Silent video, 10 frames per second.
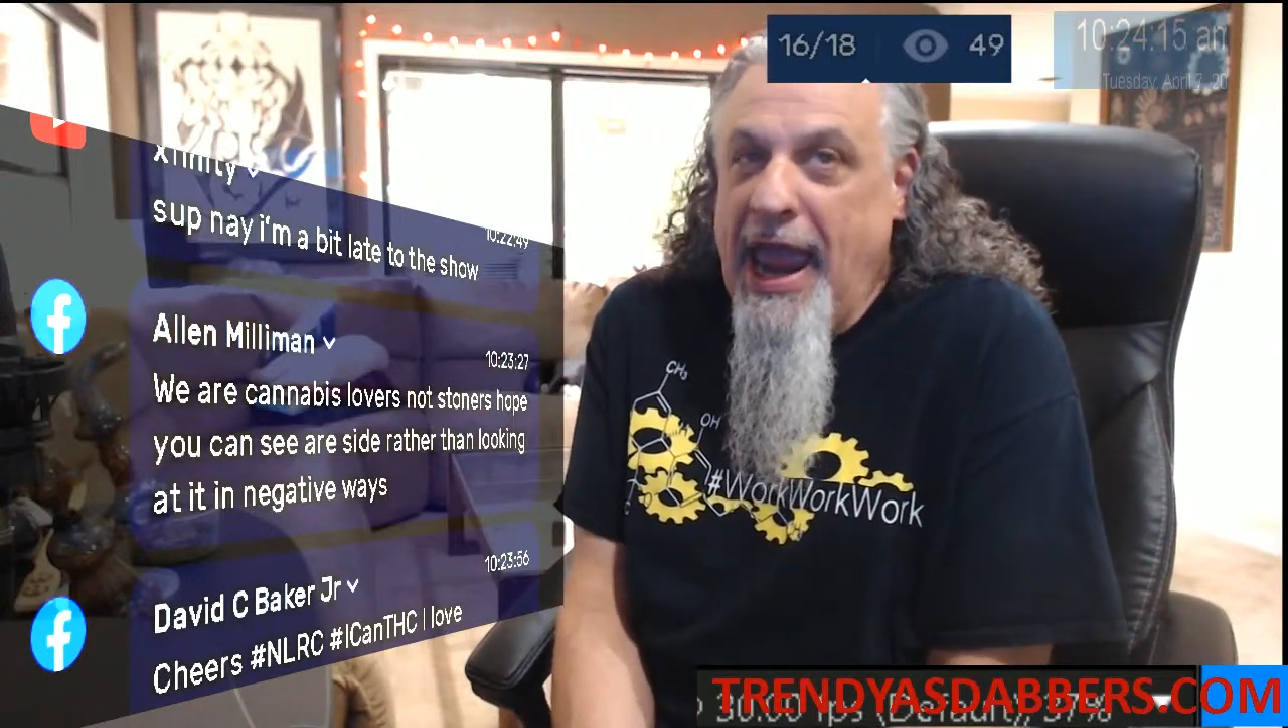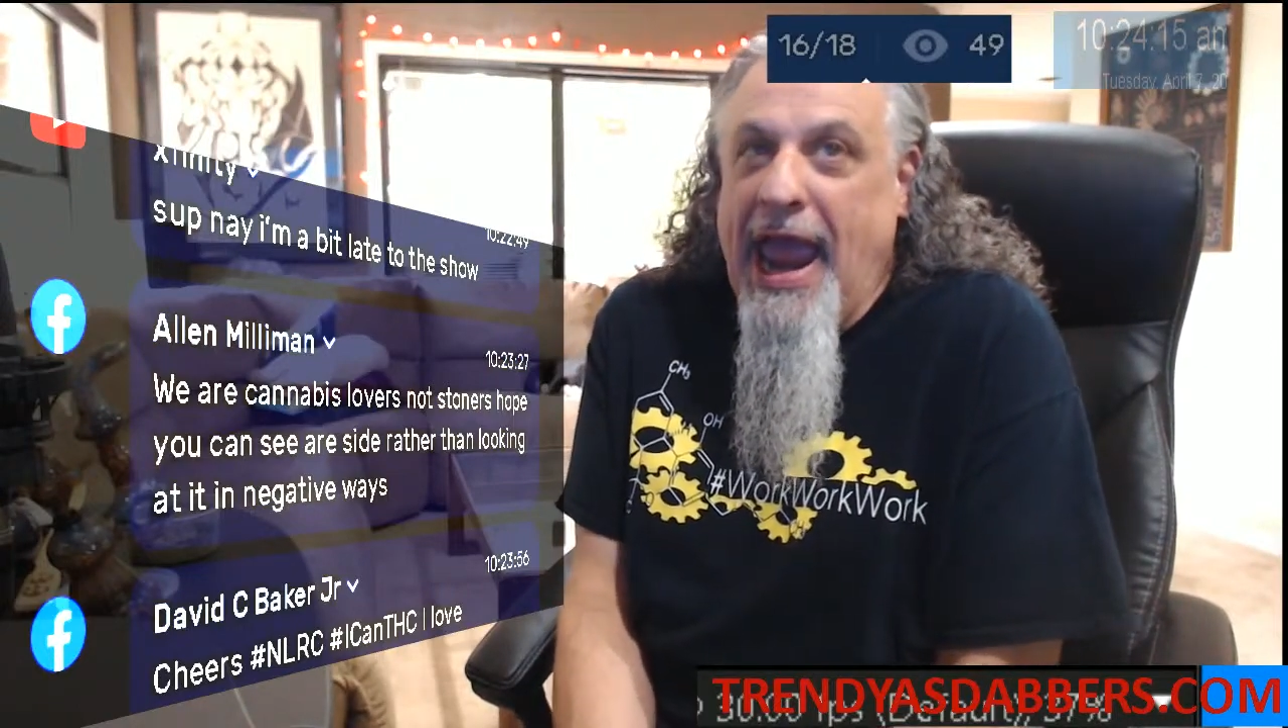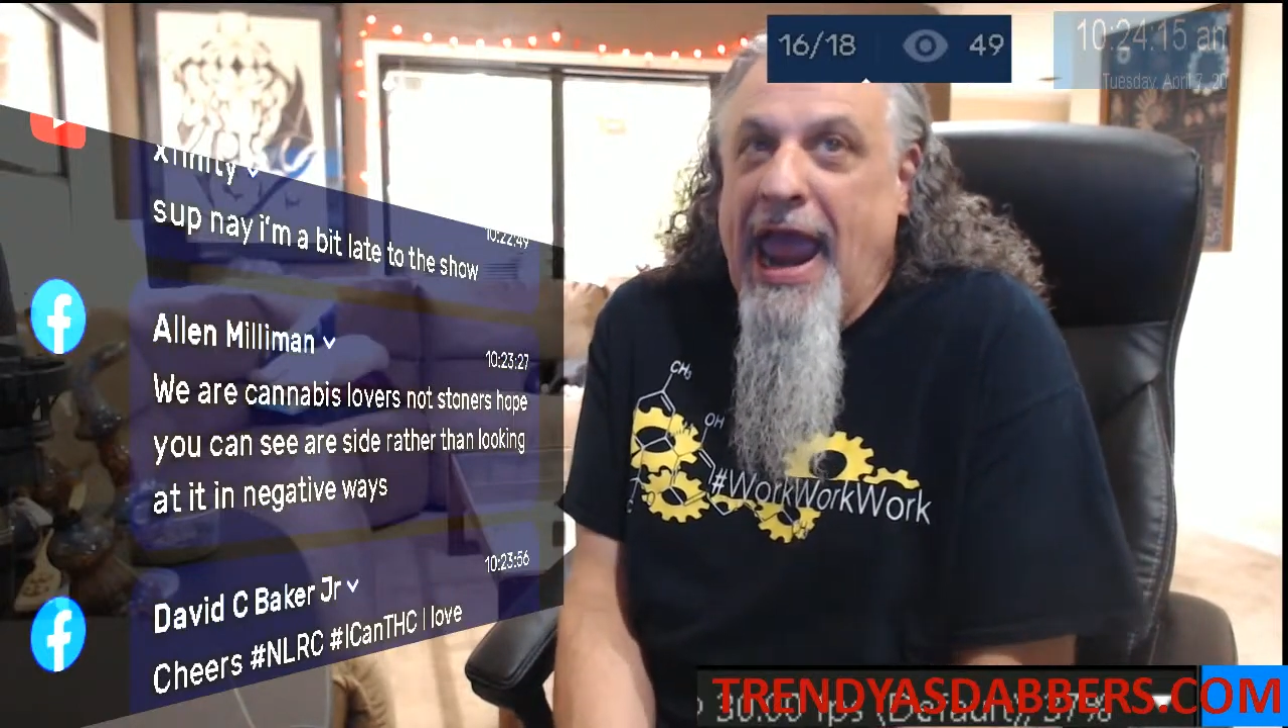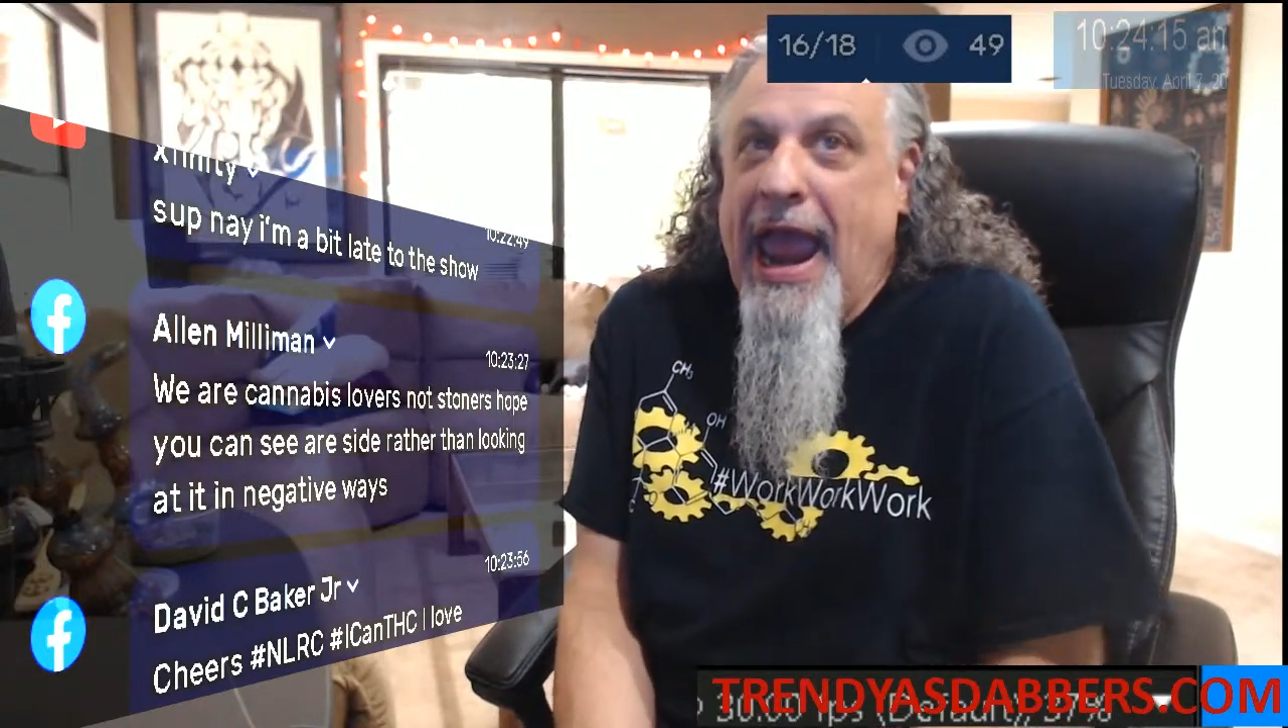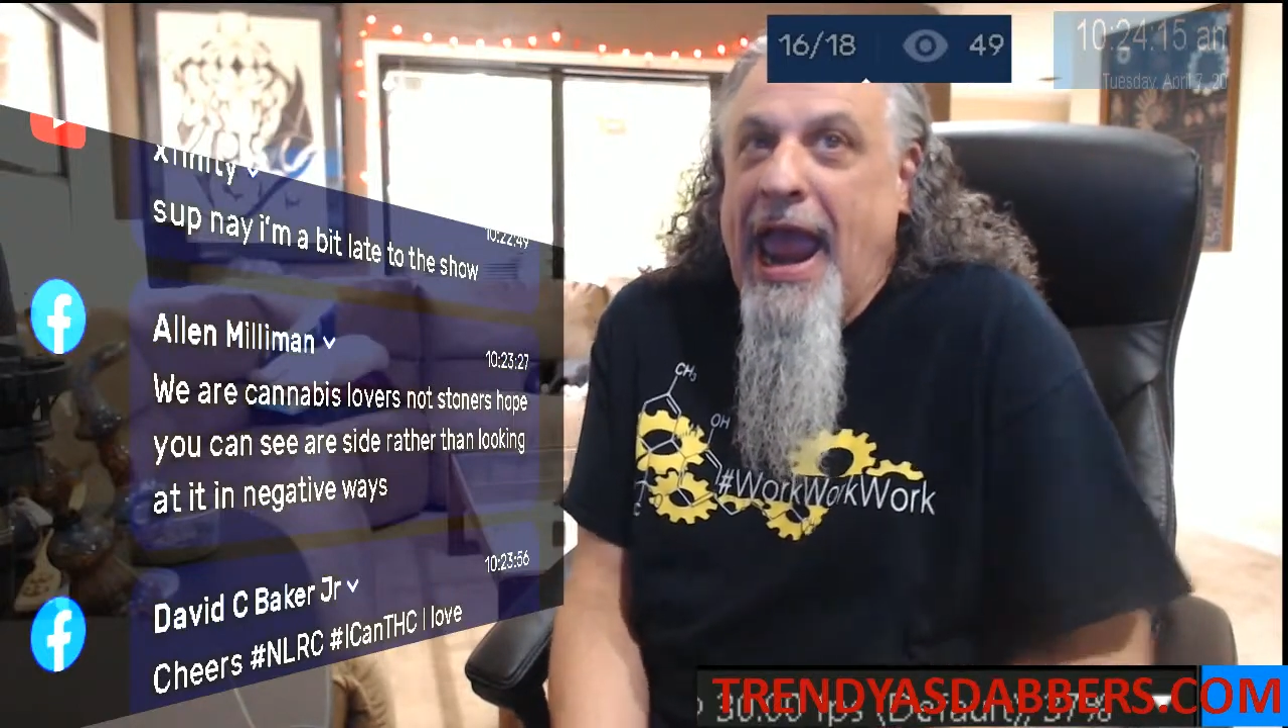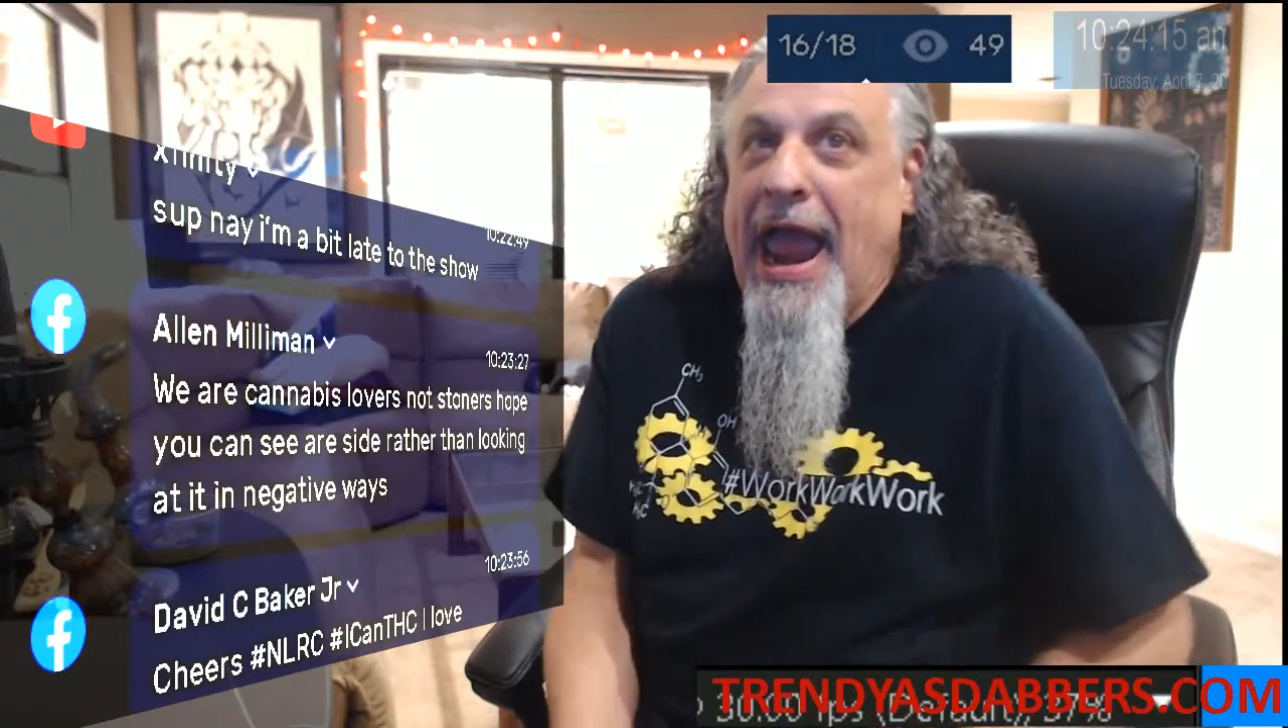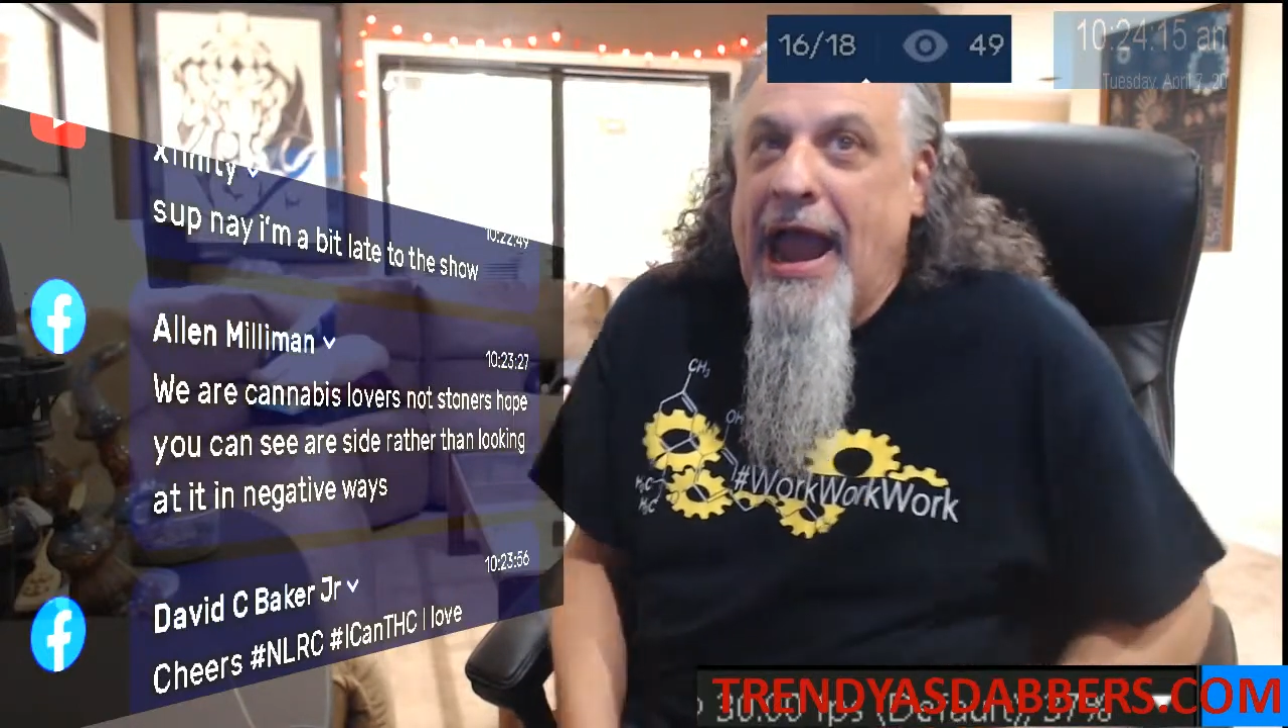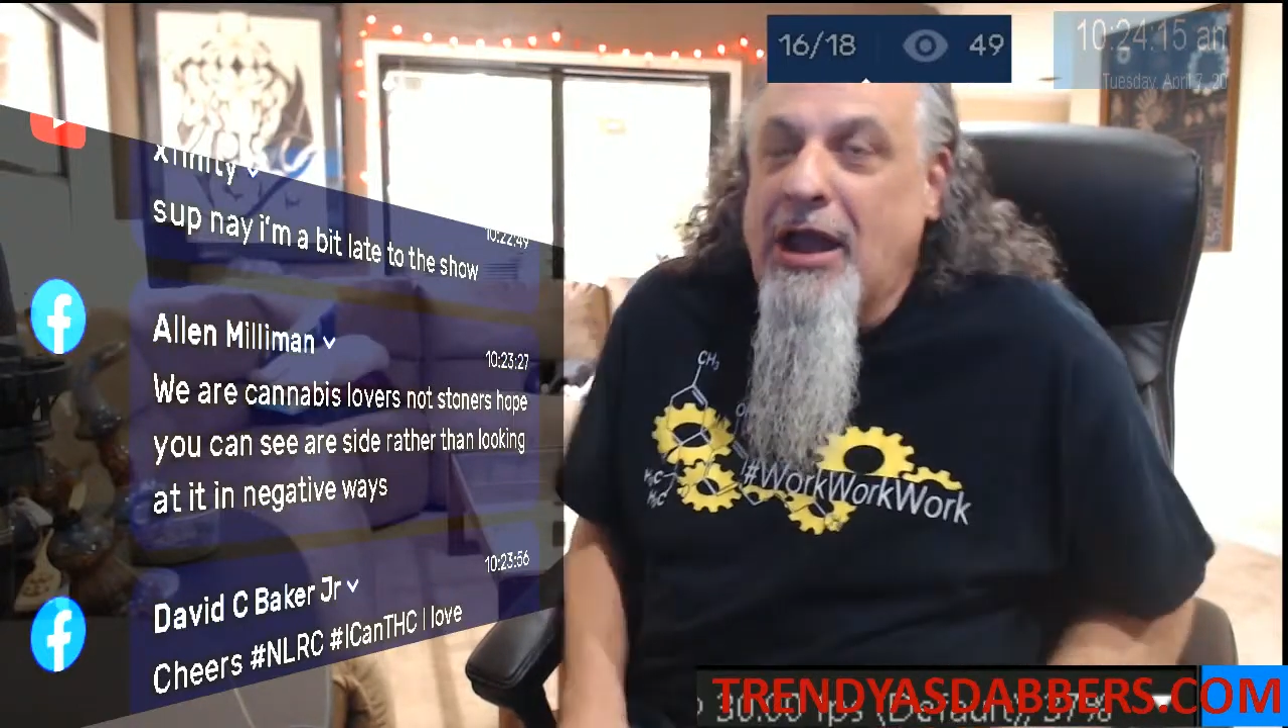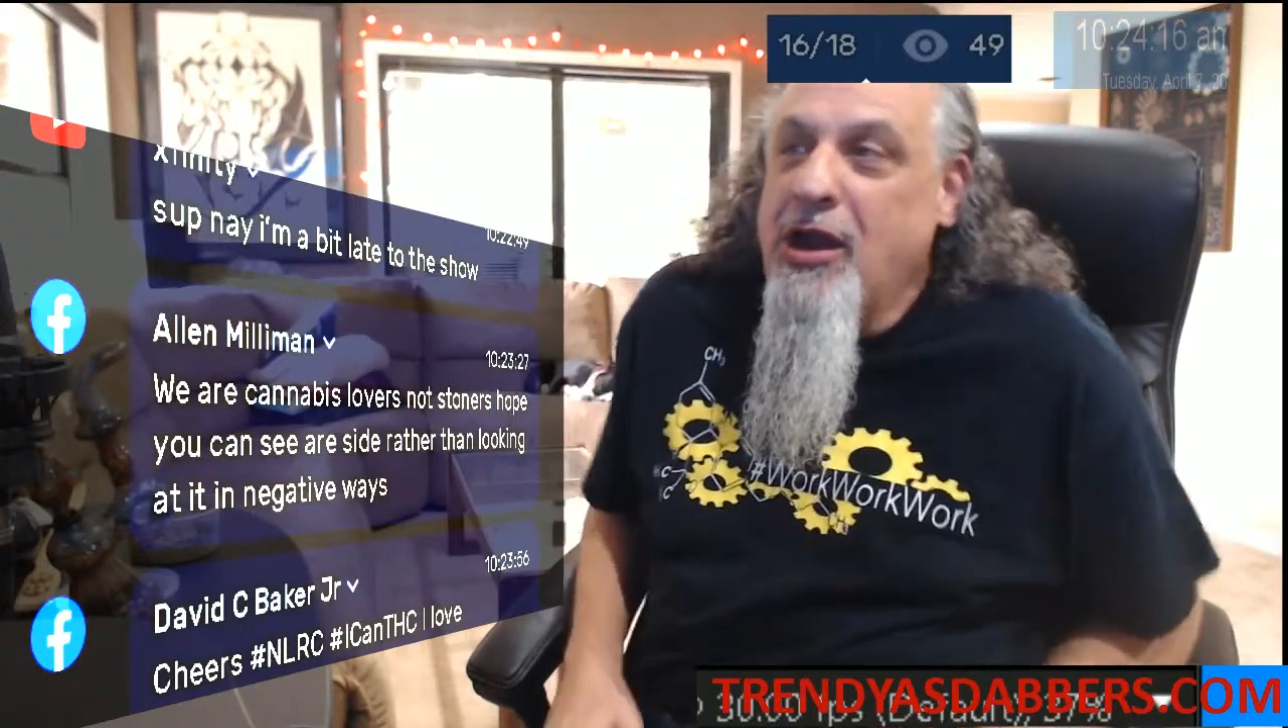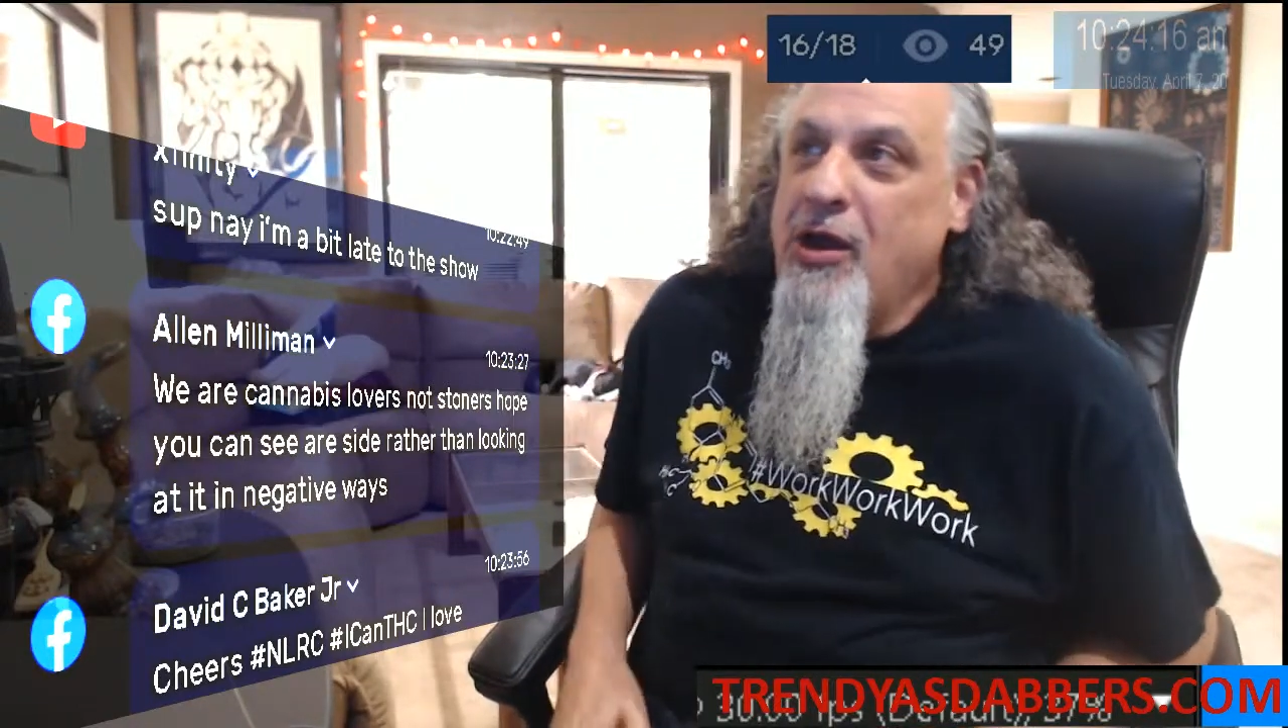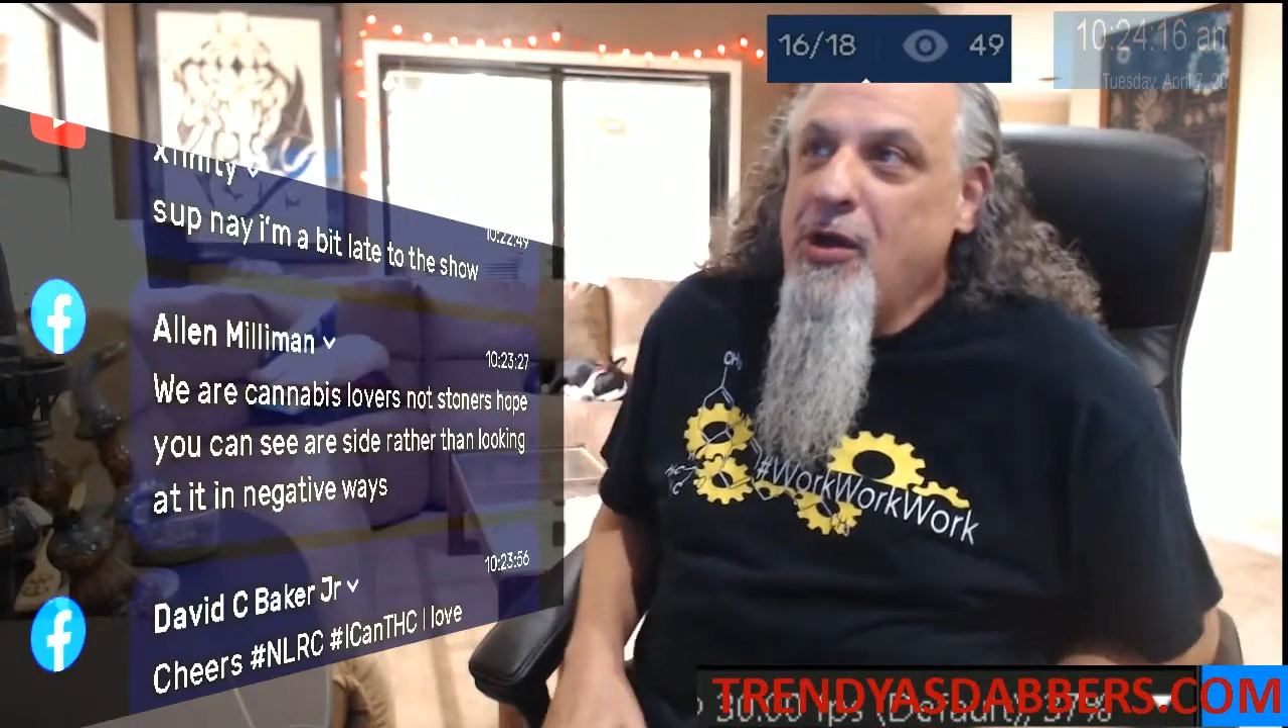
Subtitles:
And